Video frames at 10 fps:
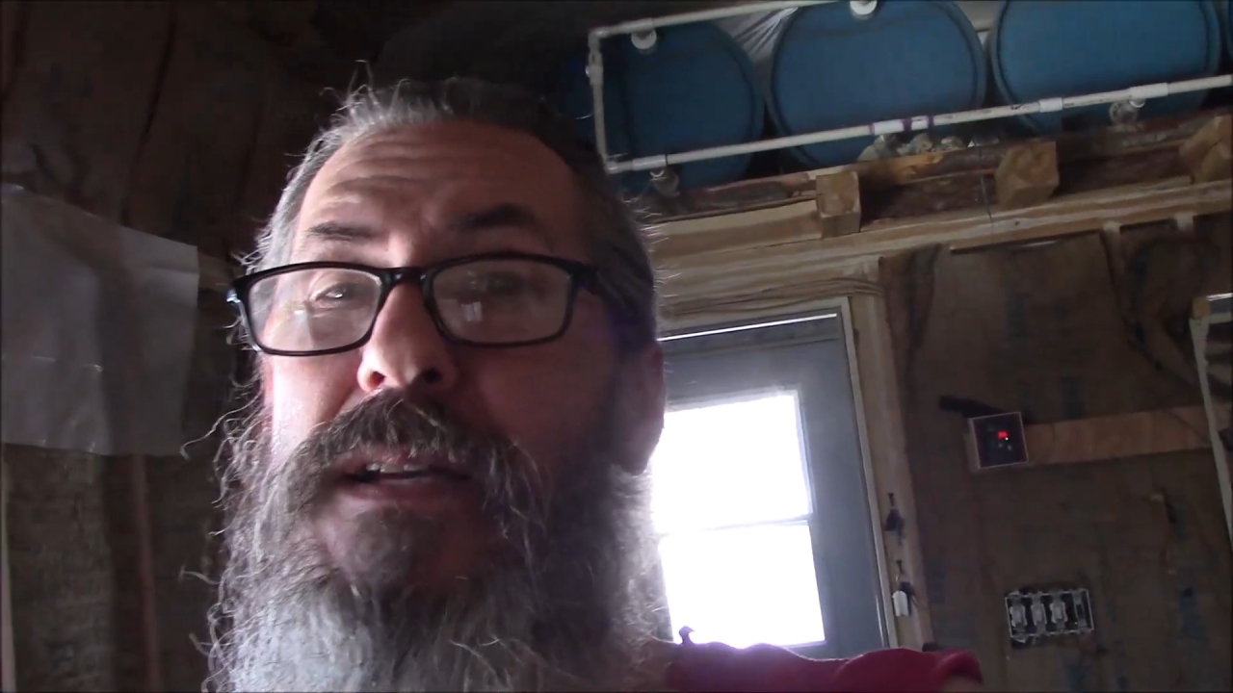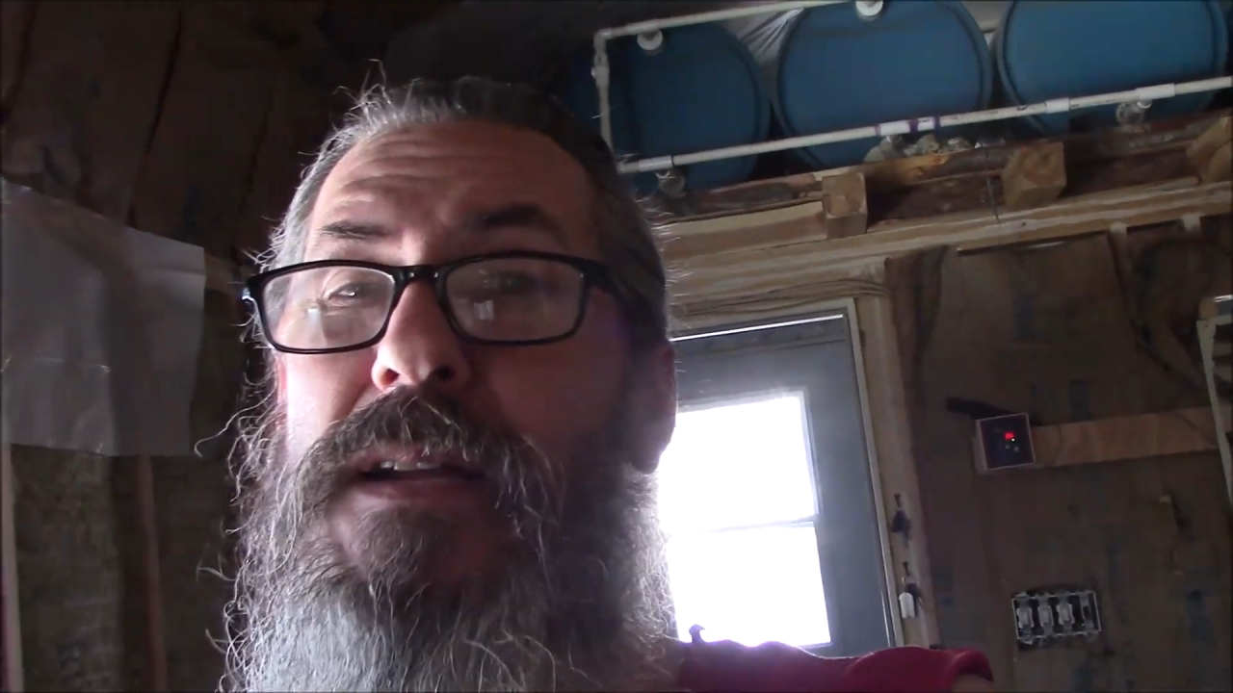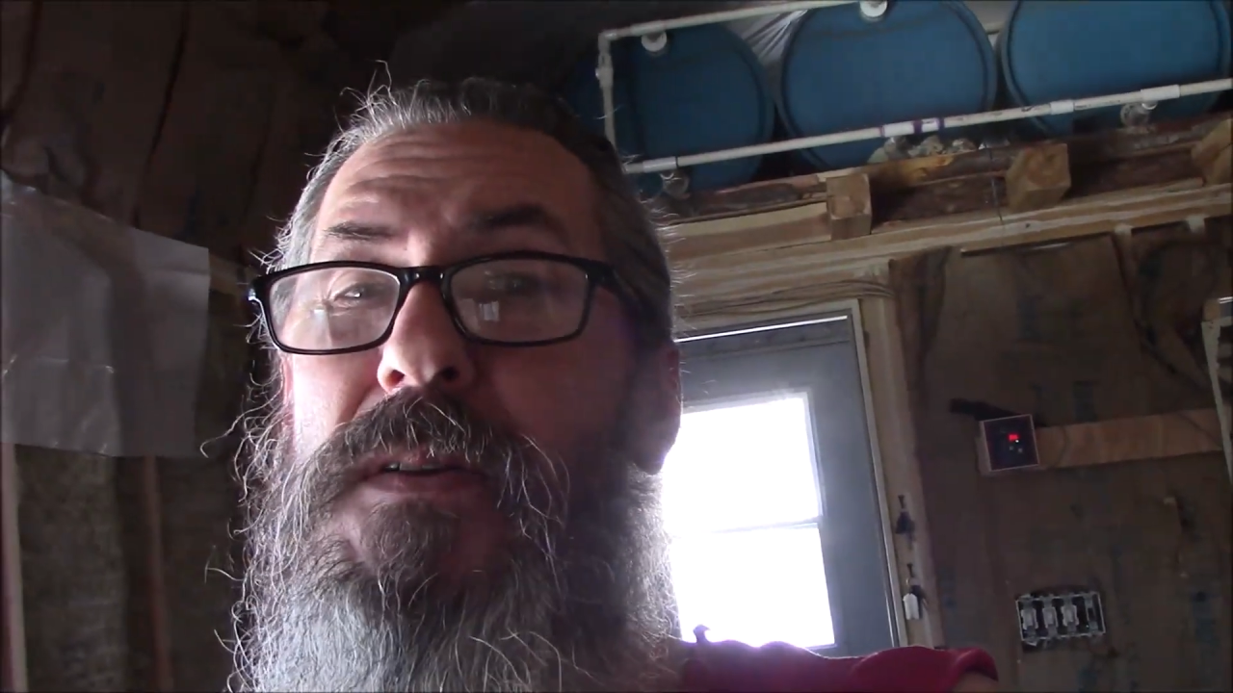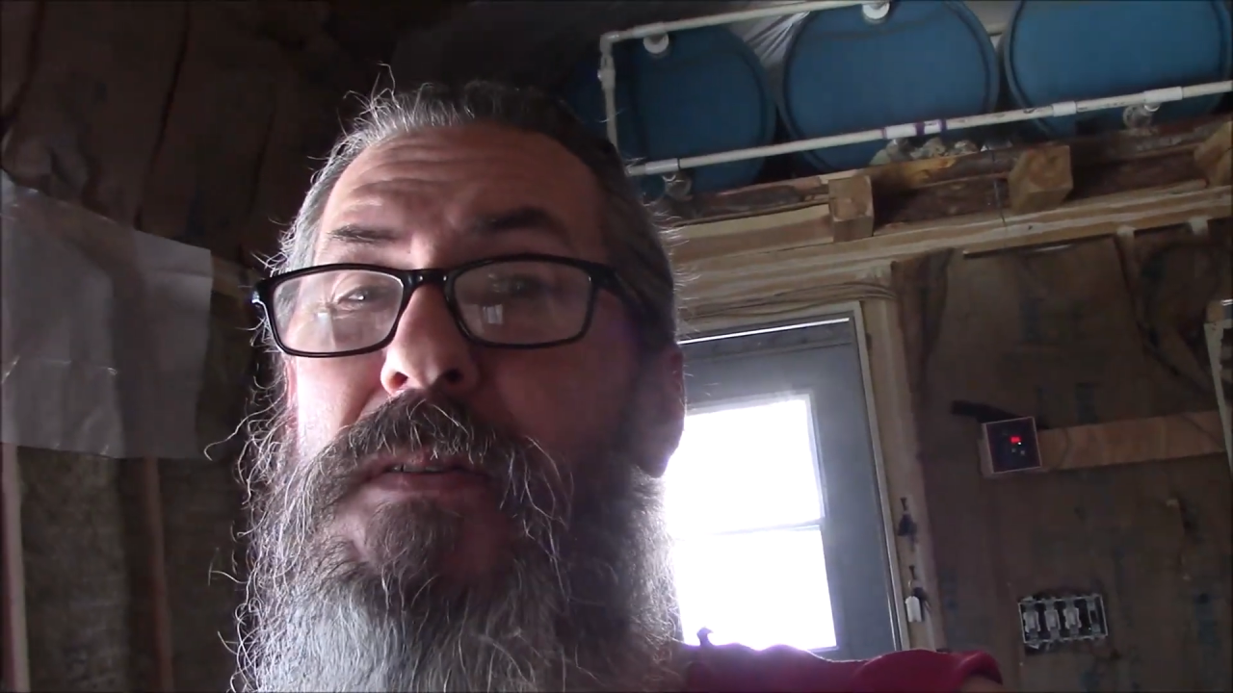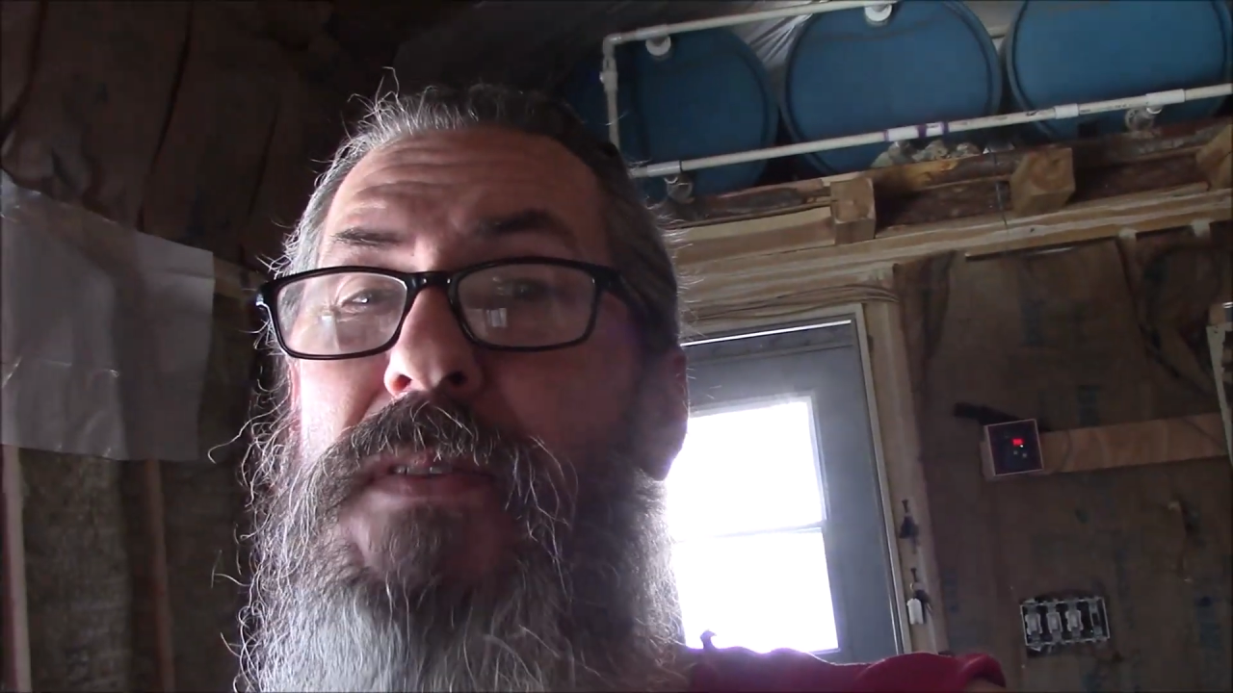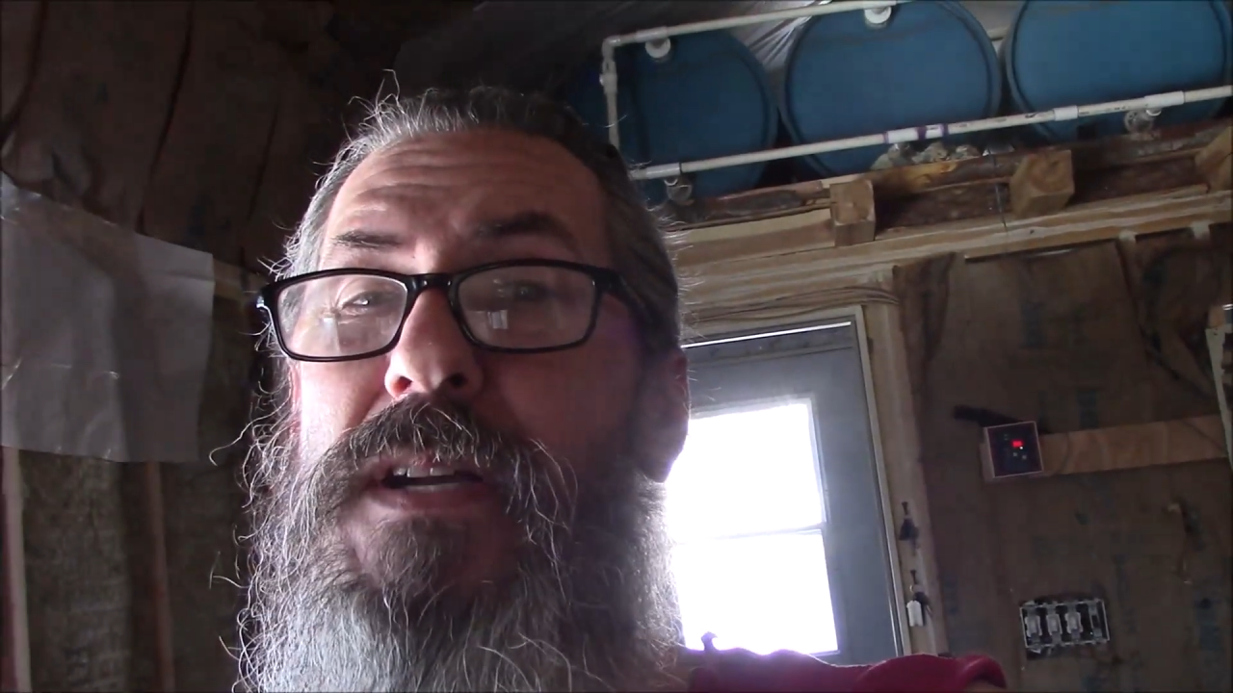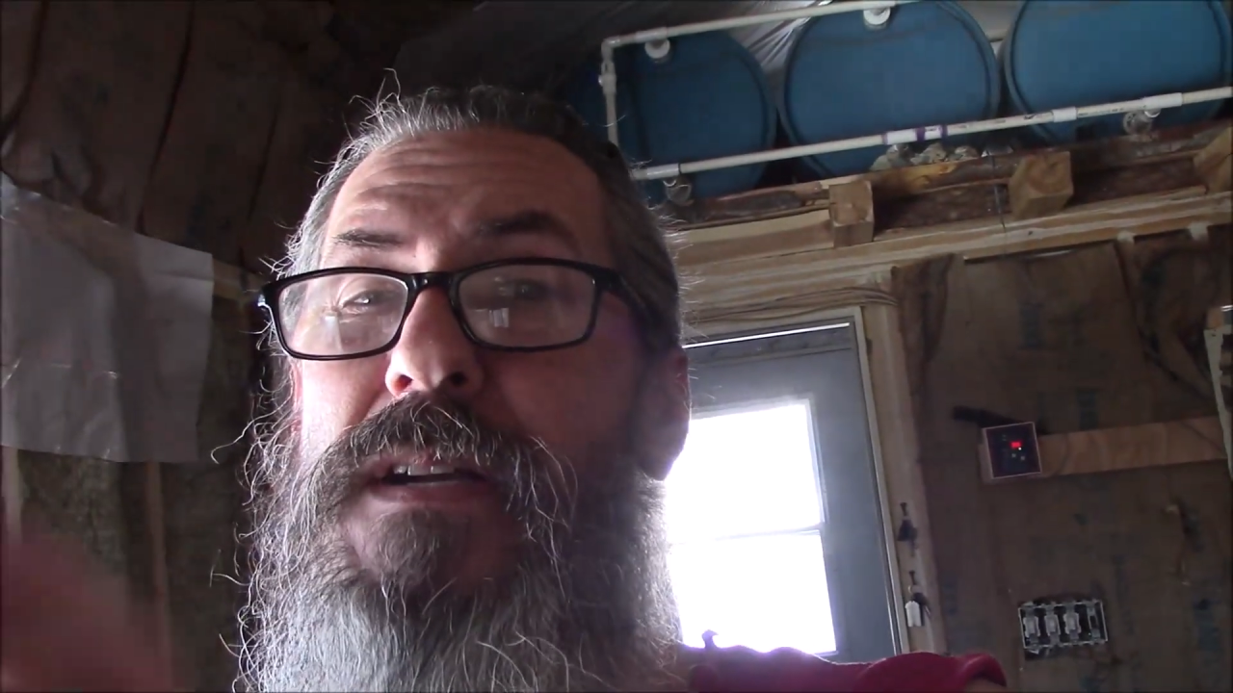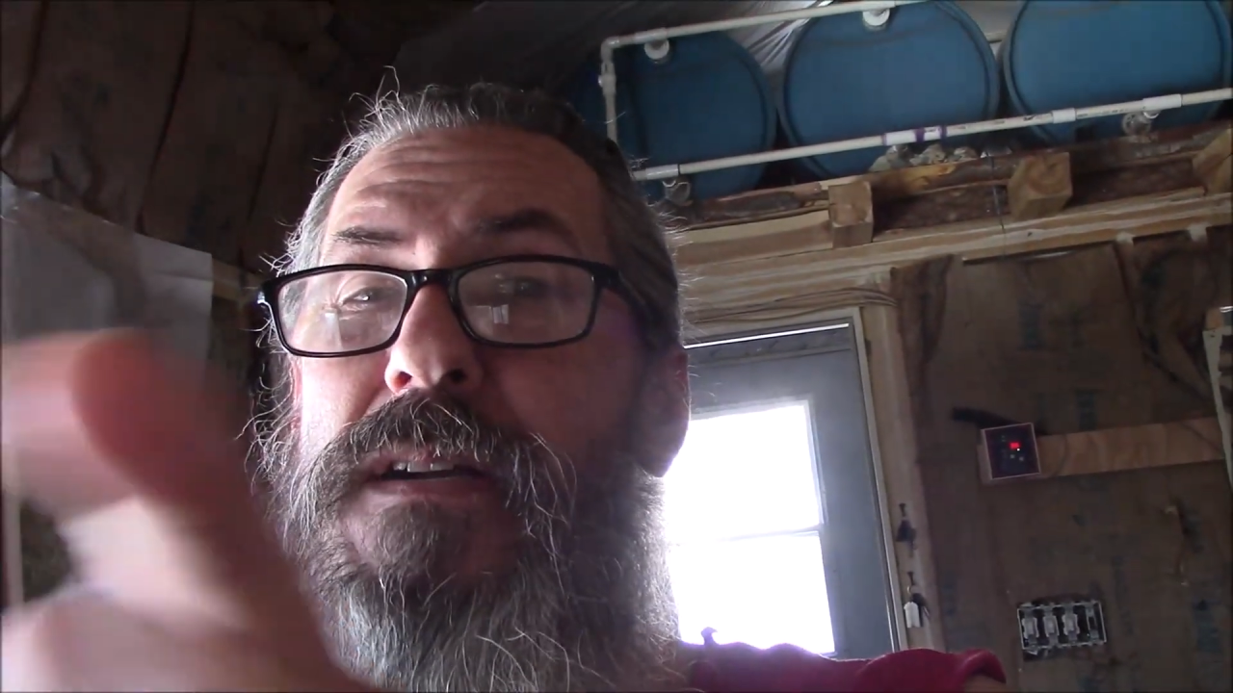got to look over there.